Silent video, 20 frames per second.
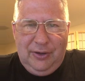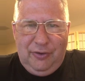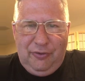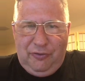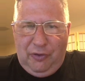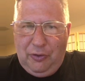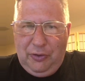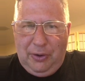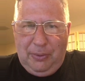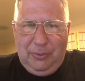
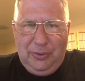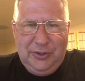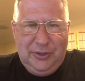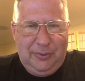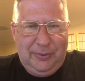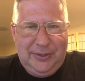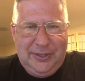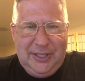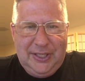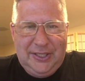Phone number is
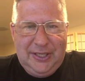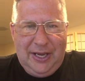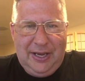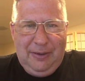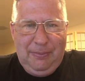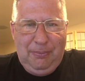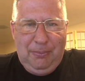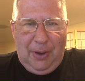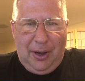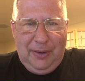always the
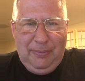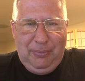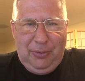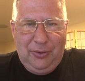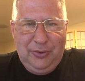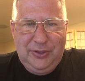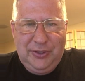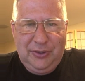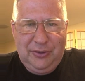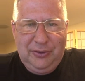same. My
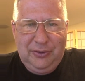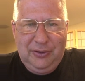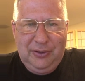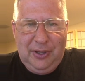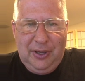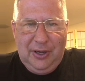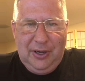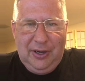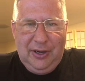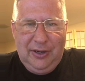personal
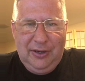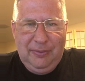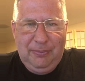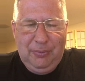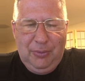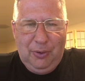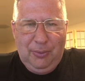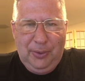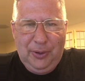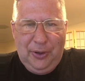
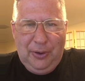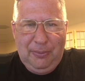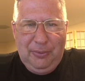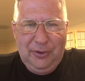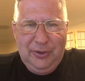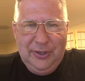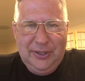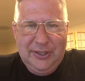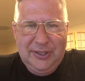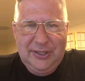mobile
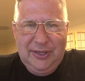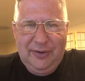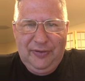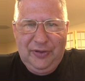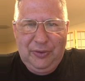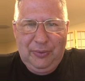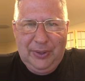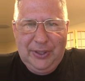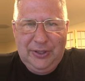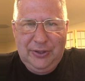number is
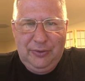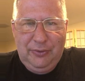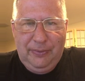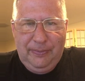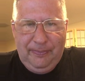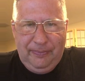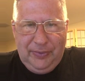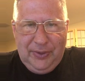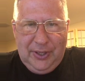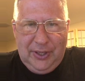
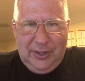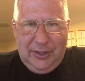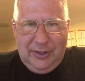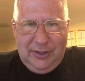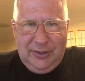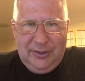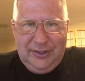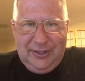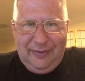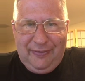
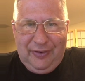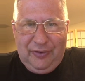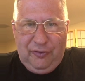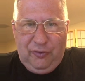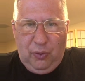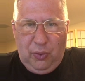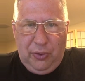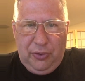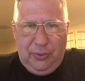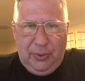
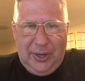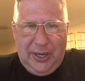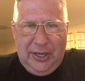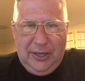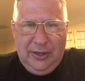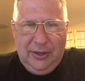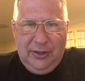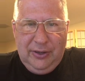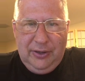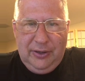
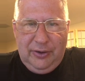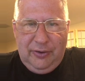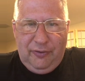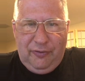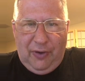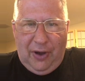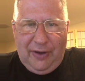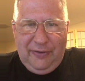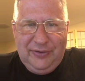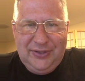
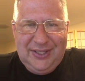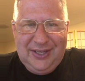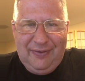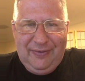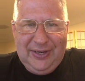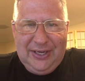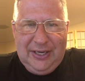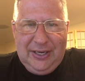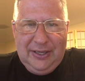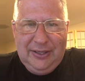
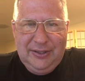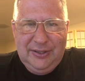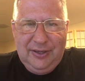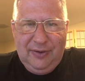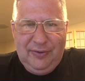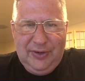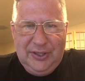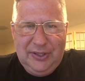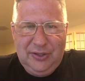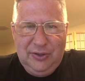
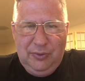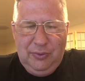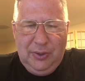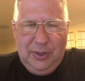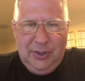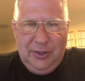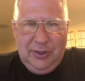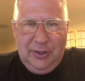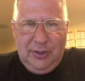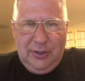732-743-5772.
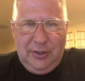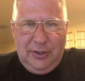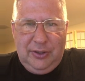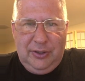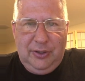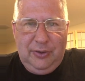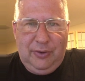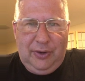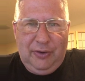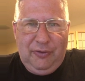
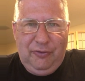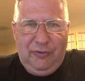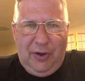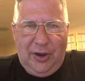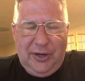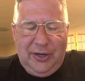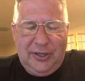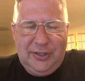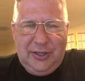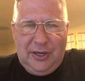You can
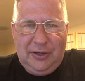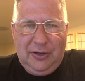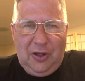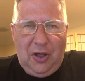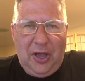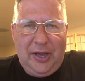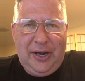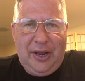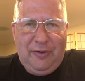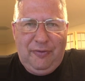find us
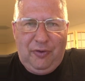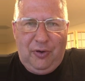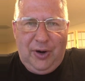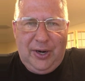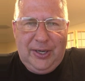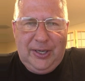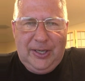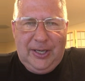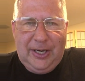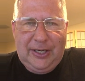online at
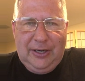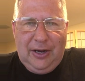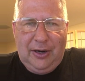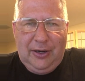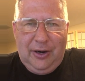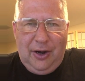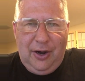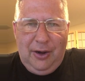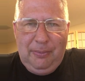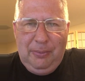
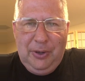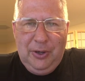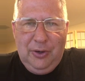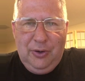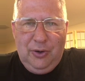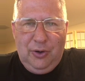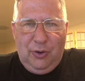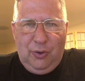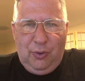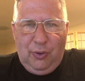verandatech.com
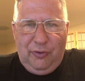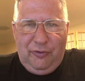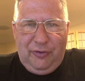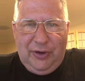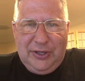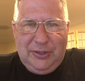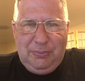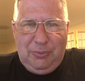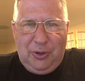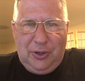or
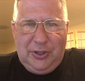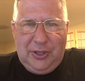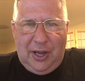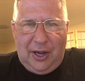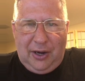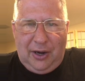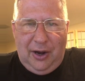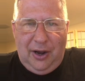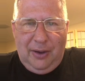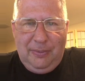
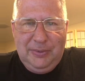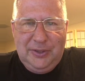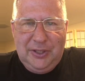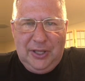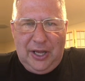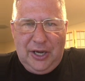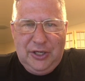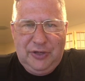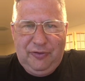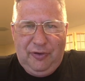
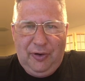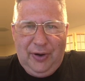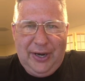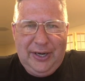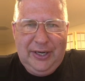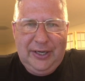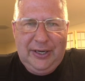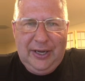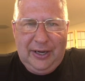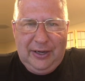
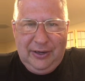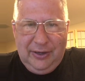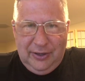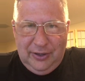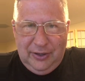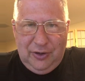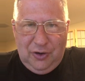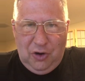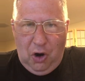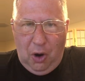facebook.com/verandatech.
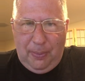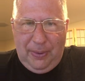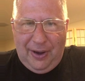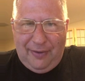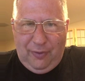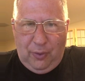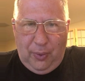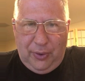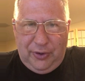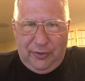Hope you
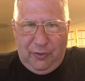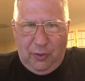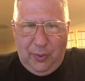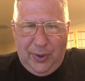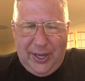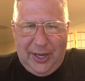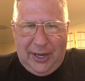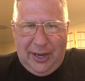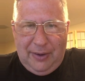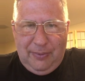have a wonderful
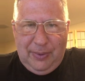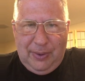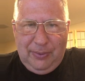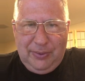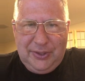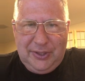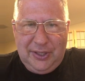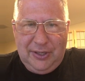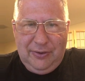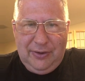week, and we
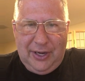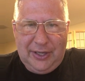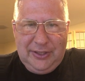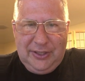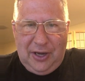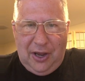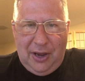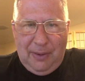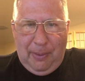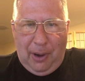will see you next
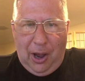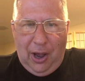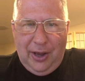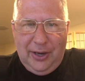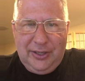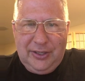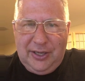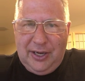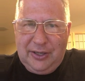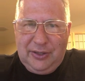time
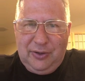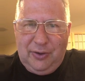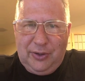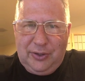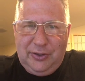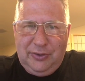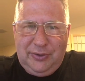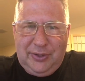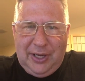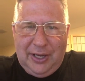on Tech Talk
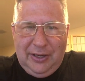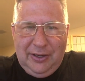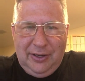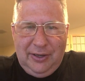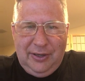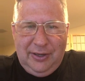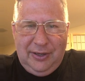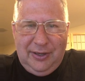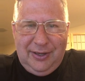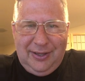Tuesday.
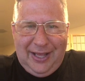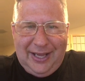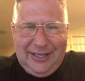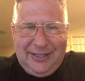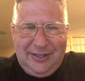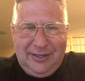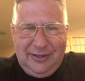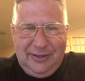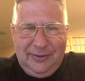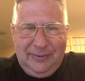
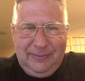Thanks.